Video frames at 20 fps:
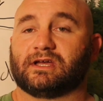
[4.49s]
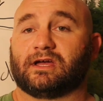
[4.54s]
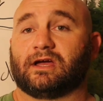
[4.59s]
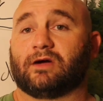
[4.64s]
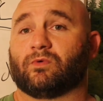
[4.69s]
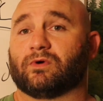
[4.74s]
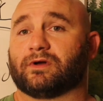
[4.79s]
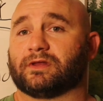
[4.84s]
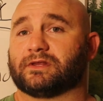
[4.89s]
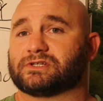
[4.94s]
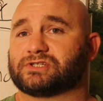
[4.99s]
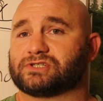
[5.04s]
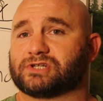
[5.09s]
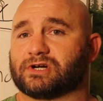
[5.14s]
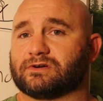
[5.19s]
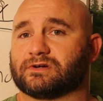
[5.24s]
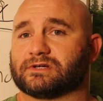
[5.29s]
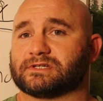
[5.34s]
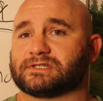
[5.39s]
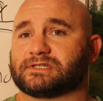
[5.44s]
and one of the
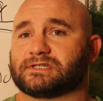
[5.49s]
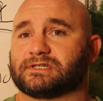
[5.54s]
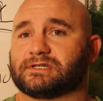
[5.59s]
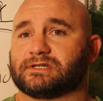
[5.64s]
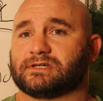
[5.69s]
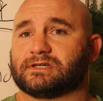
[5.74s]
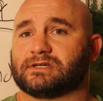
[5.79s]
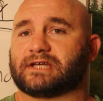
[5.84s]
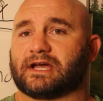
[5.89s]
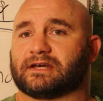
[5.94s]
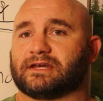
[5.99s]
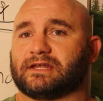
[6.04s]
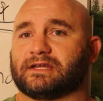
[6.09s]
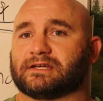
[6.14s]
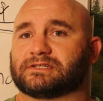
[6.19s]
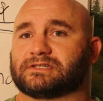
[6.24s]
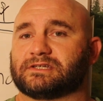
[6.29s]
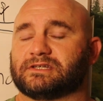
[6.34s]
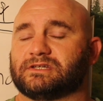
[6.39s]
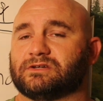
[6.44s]
surest
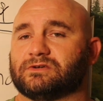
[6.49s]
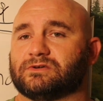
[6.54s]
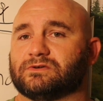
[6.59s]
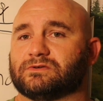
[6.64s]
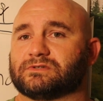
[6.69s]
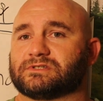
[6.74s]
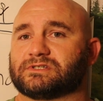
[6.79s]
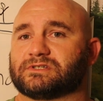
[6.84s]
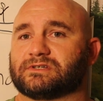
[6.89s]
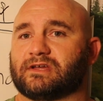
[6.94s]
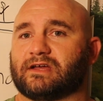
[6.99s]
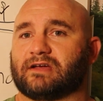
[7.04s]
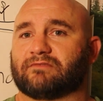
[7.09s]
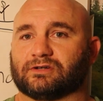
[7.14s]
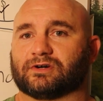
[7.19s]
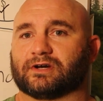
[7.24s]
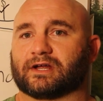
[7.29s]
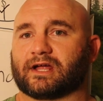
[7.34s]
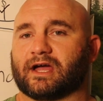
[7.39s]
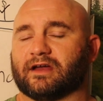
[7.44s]
techniques to use
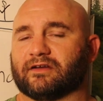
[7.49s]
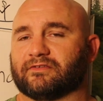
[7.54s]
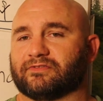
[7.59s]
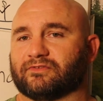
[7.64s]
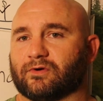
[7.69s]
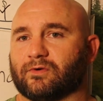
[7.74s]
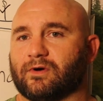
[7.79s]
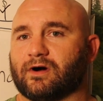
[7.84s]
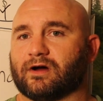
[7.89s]
learning how to throw